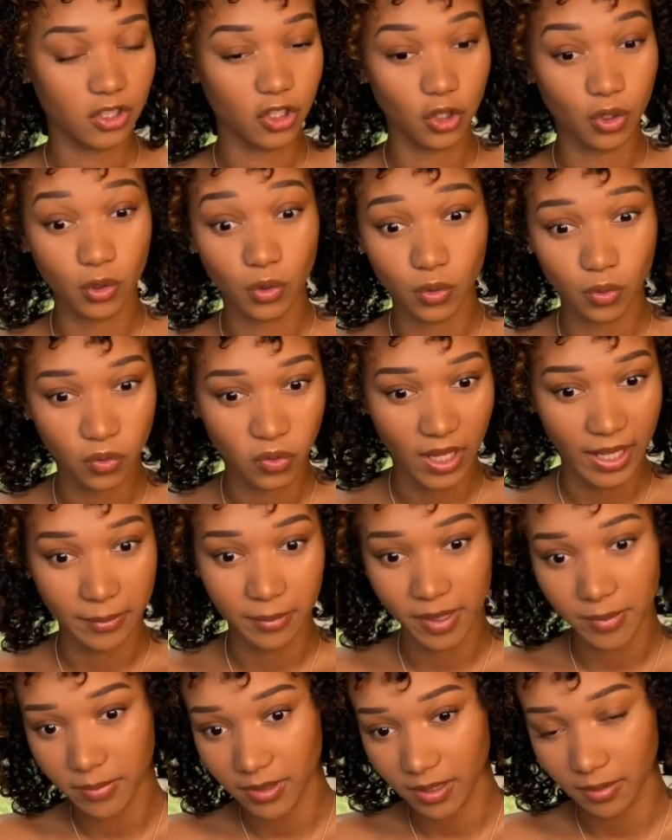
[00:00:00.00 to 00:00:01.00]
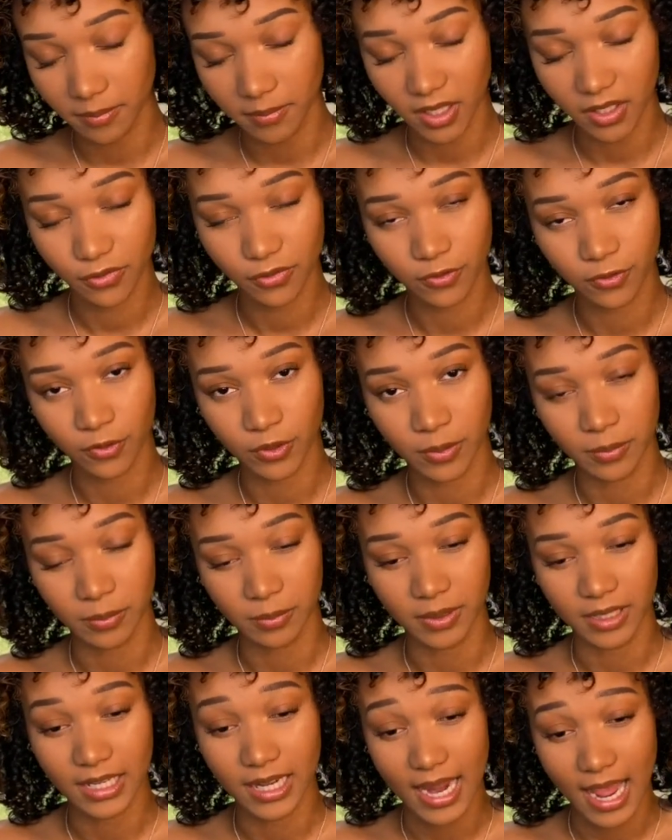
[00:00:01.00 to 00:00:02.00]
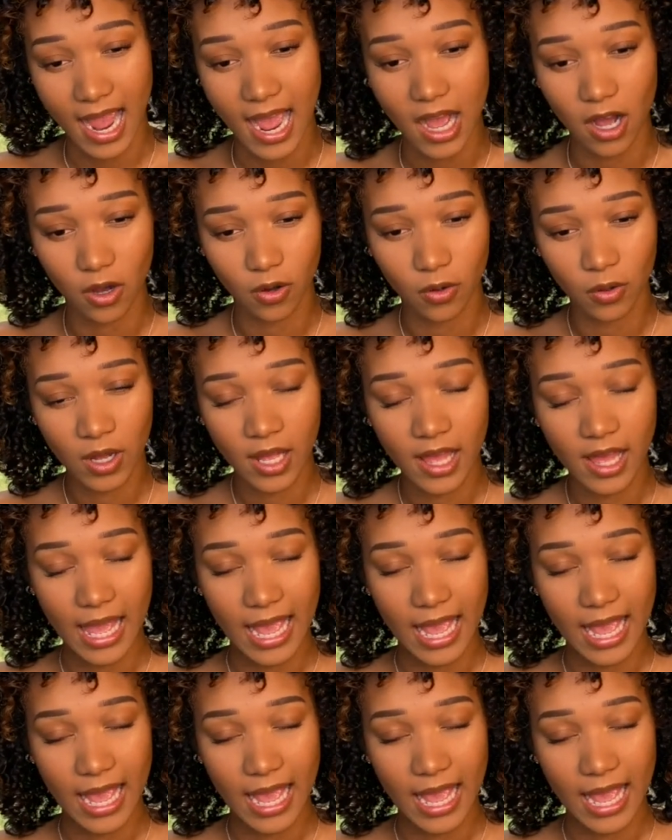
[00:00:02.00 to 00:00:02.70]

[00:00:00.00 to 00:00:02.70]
to like maybe a month from now